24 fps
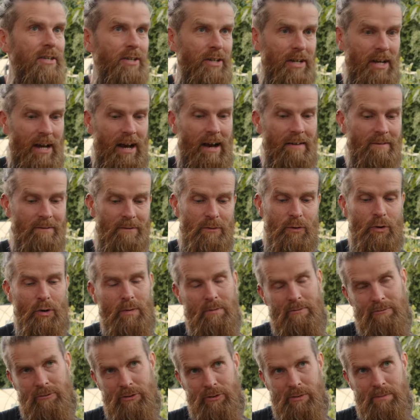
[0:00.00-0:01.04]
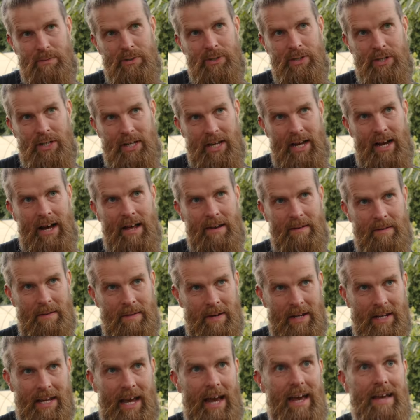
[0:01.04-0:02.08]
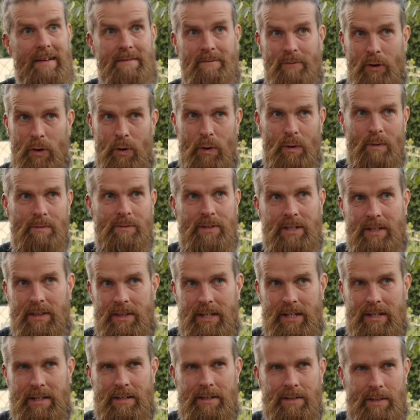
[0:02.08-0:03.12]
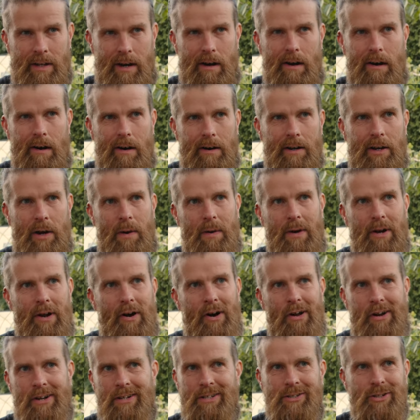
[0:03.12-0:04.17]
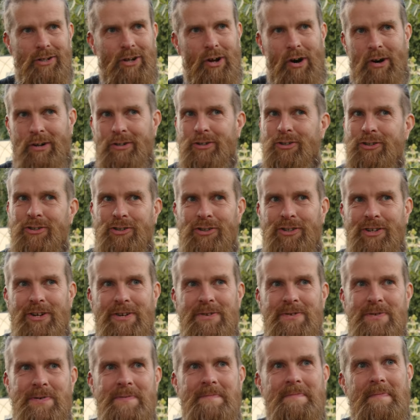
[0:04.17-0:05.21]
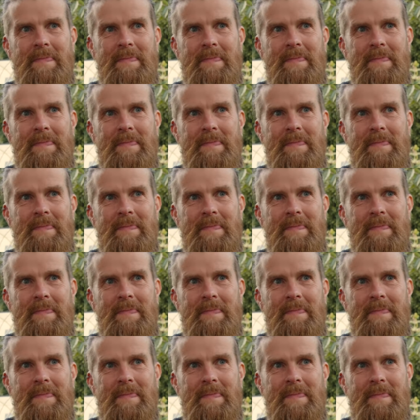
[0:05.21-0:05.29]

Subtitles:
you can form groups, you can get involved in things that are going on, it's not just you.